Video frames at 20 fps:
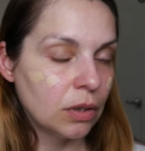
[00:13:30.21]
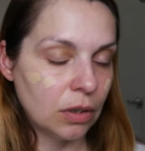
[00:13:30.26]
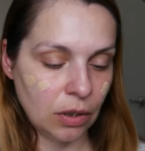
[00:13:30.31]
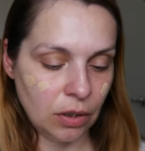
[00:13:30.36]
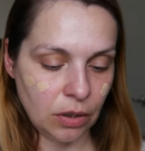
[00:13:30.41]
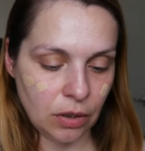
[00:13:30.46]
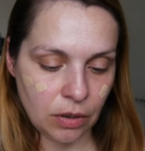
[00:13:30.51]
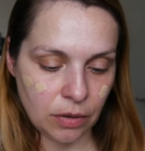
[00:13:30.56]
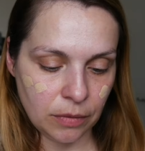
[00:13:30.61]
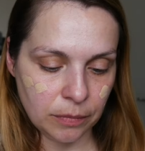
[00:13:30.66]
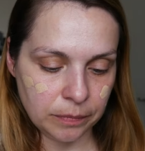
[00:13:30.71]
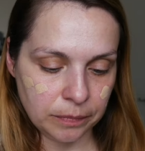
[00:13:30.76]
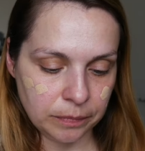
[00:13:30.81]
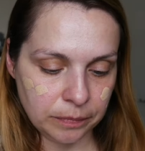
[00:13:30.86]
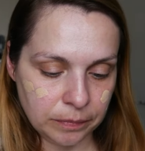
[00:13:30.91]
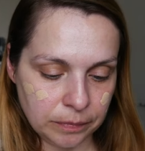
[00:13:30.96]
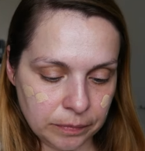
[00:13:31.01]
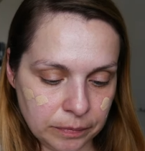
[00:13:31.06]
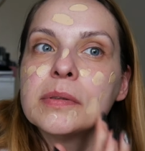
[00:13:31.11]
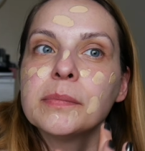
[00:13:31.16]

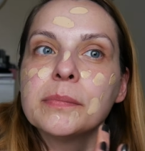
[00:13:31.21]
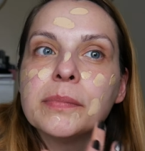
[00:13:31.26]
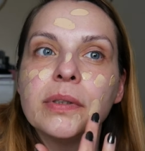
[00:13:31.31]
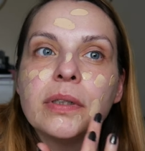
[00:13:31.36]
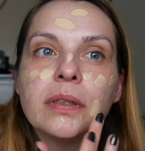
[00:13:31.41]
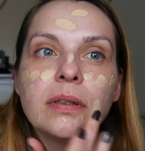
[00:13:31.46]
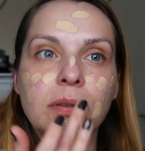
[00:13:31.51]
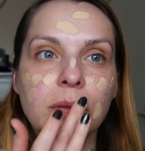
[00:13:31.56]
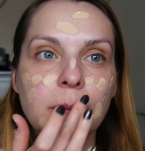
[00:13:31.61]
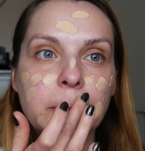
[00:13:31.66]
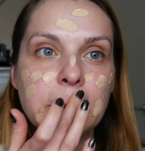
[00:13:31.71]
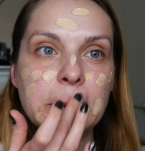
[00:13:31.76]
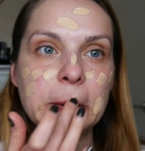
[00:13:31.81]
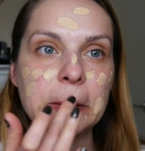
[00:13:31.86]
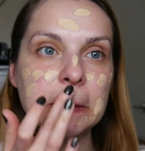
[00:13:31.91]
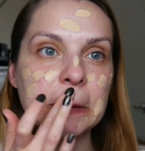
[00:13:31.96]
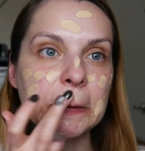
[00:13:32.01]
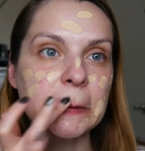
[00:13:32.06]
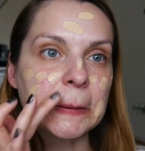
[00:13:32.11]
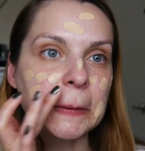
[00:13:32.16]
I'm putting too
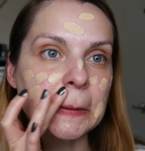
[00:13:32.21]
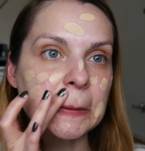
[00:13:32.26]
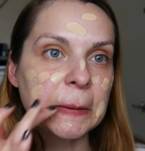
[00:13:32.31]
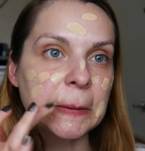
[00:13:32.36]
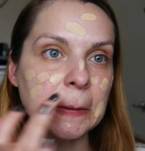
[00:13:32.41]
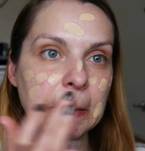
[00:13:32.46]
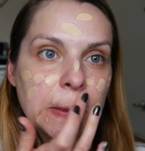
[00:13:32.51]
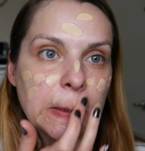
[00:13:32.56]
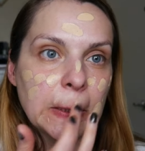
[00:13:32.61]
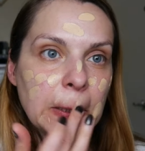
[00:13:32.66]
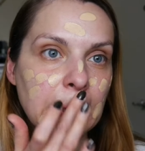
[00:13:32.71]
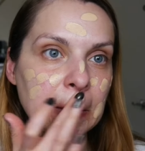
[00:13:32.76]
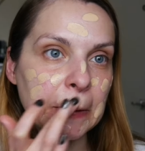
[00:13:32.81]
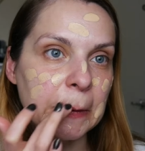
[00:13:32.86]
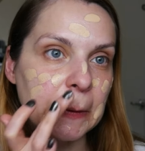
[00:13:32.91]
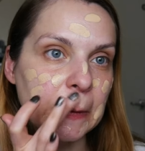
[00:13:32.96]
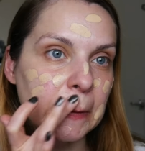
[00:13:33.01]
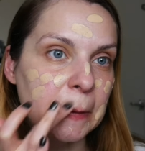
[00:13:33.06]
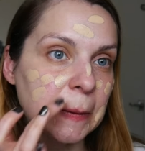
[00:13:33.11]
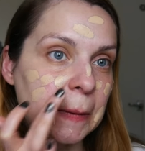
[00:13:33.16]
much. I
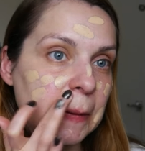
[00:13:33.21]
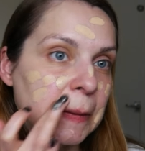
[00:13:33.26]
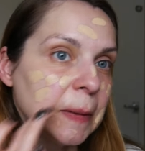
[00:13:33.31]
don't know.